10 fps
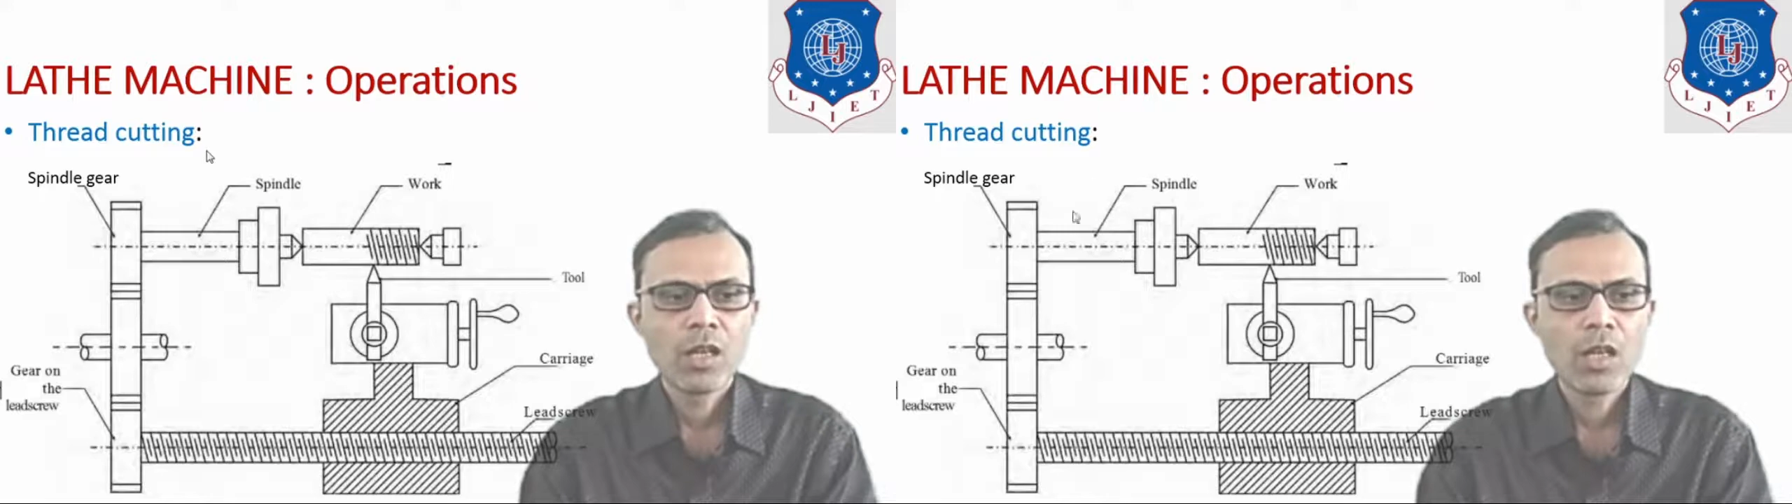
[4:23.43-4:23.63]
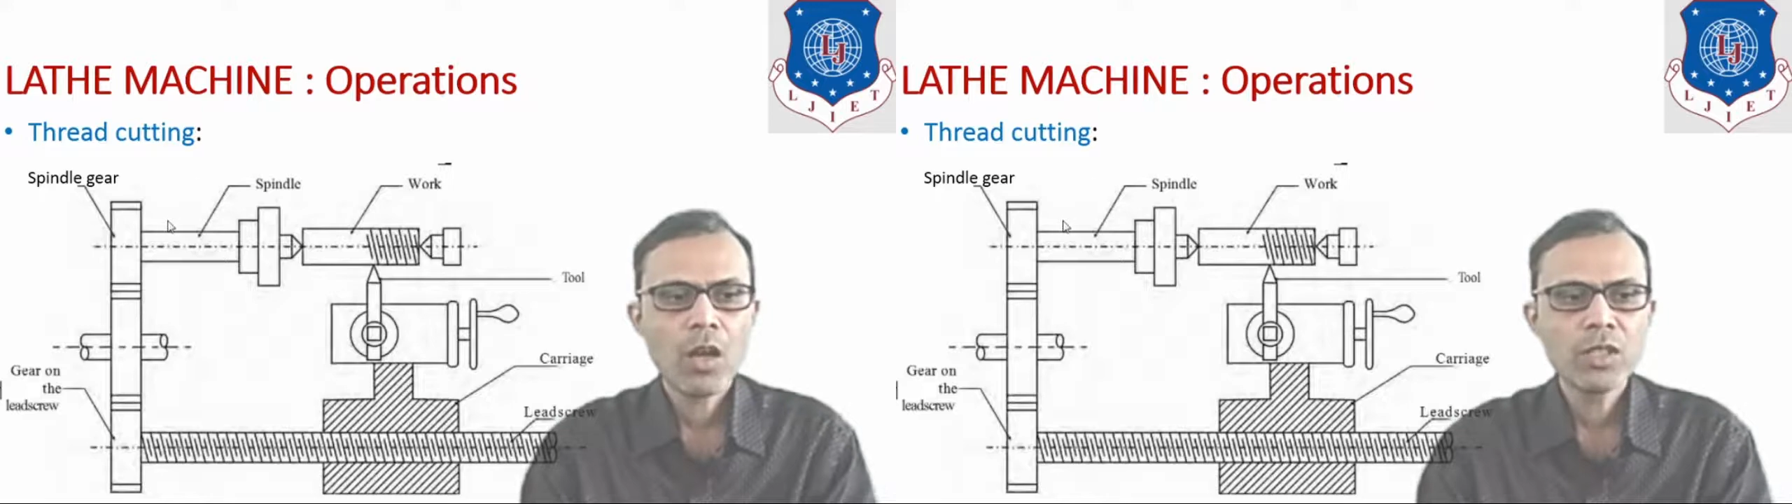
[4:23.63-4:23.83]

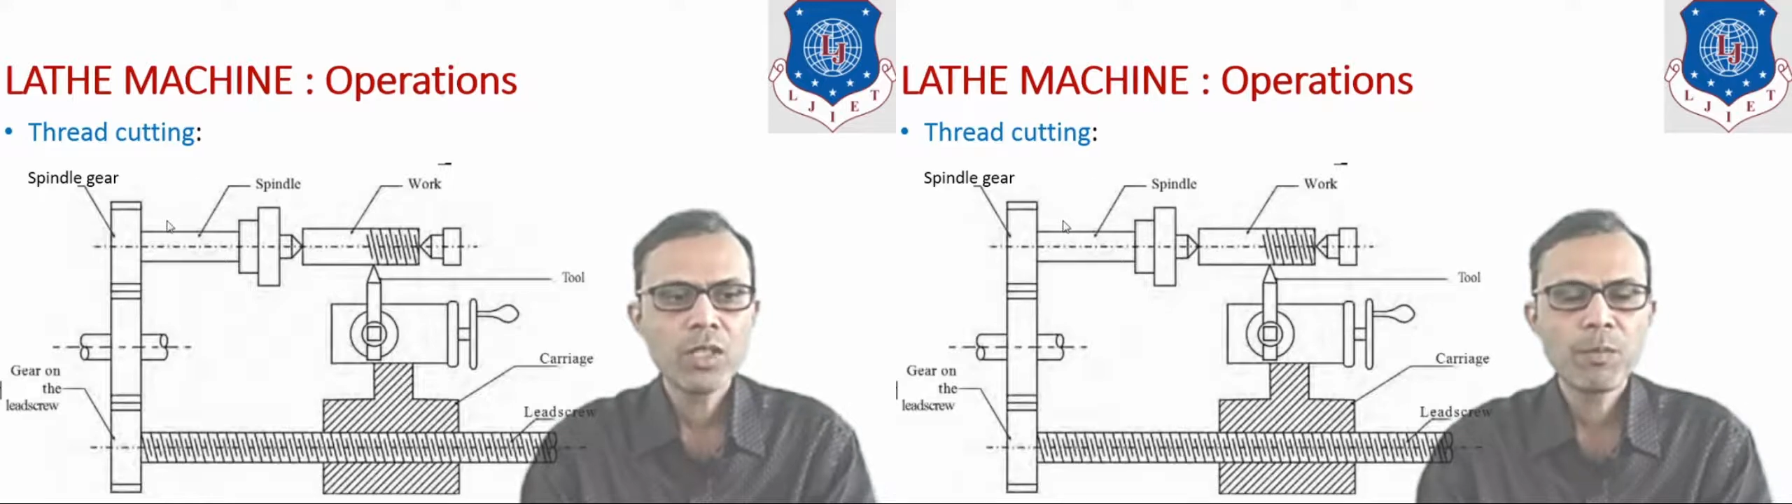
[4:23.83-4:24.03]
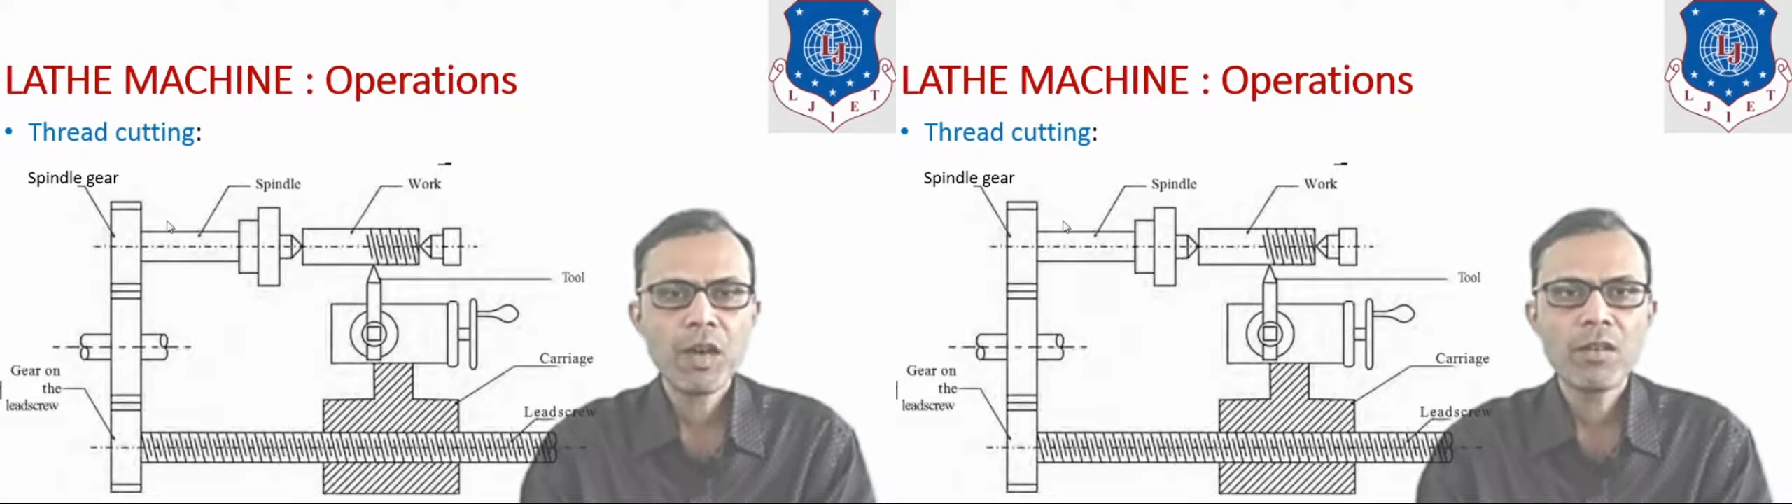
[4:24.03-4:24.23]
Now the
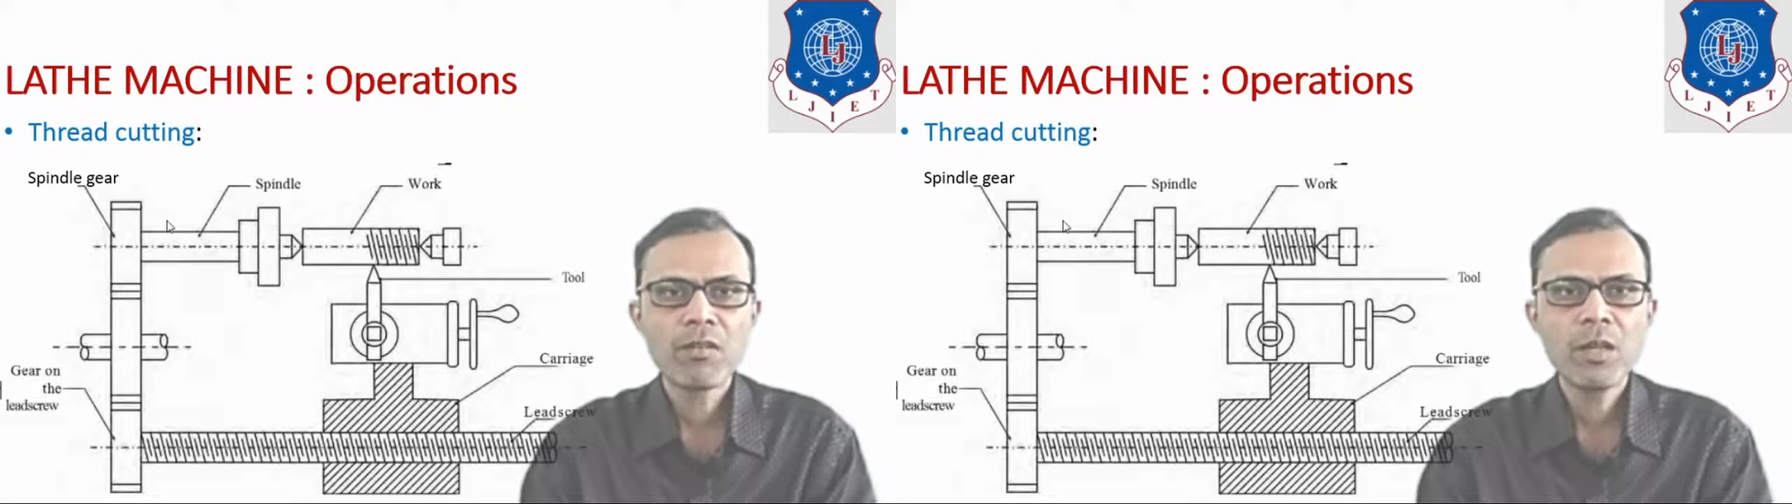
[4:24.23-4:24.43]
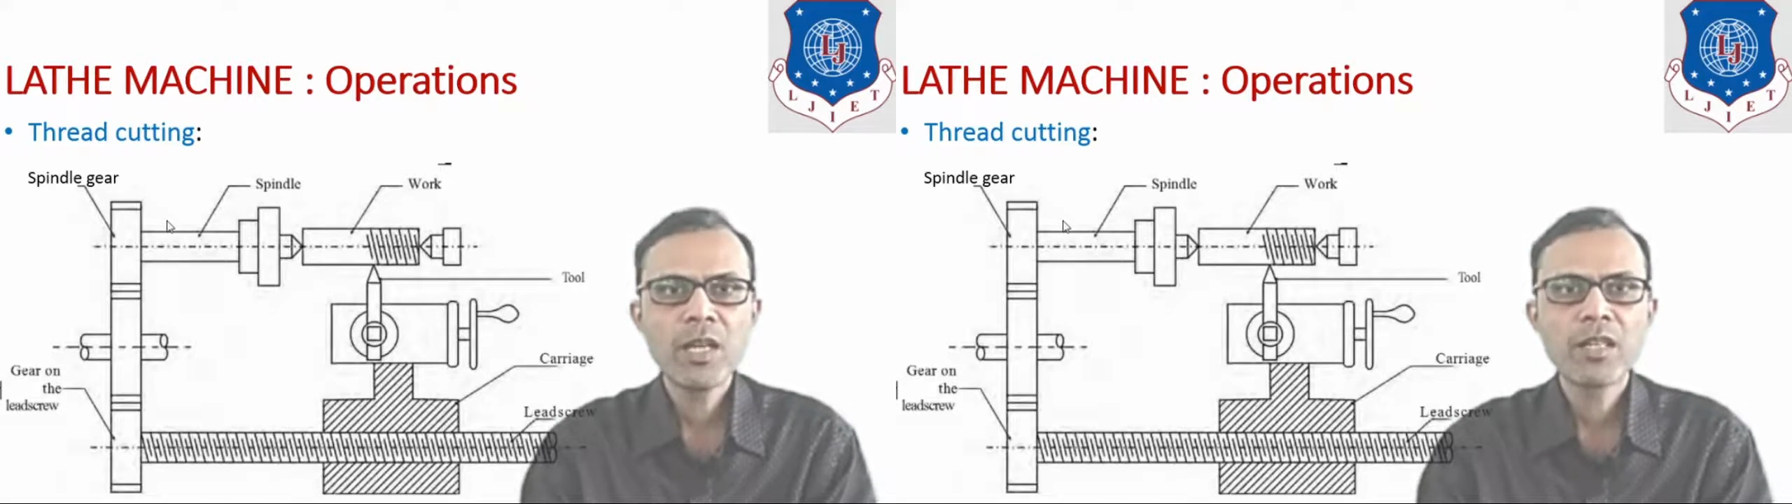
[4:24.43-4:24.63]
power
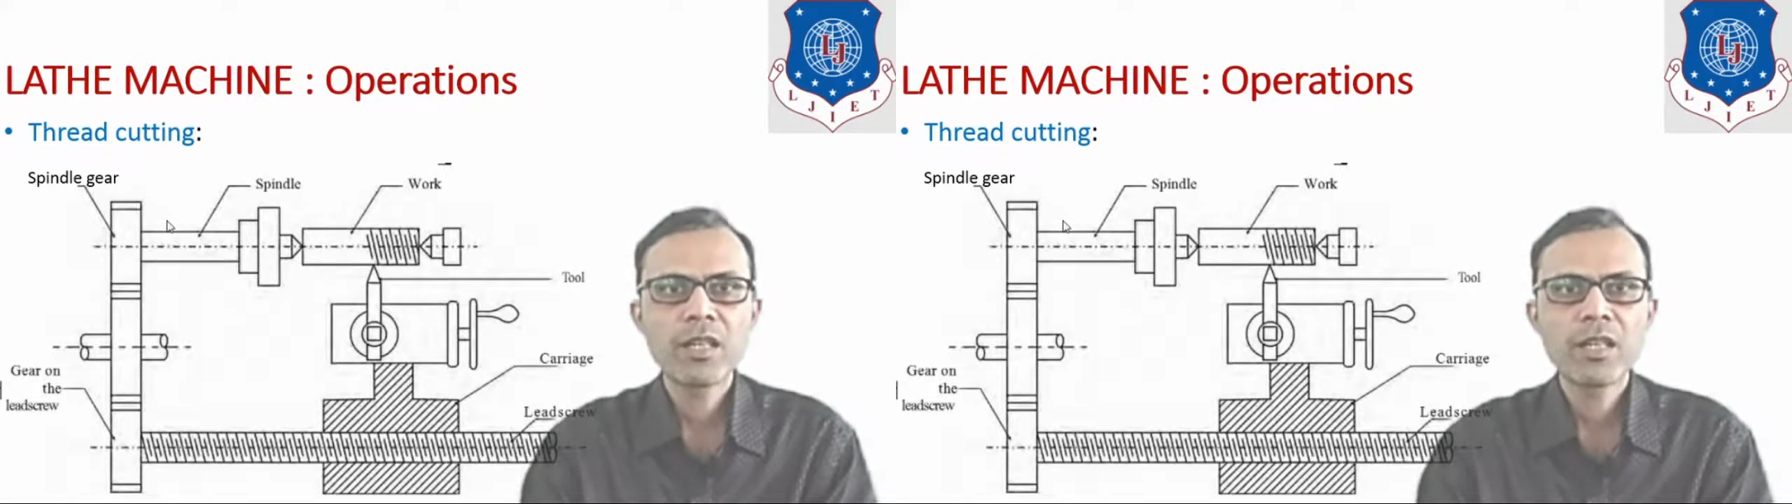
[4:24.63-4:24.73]
will be